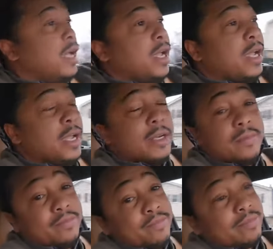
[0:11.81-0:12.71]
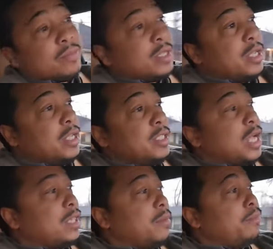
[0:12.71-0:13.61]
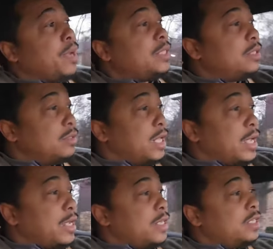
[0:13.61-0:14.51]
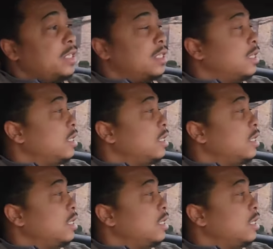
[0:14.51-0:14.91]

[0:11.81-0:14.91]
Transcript: and it's not the best of days,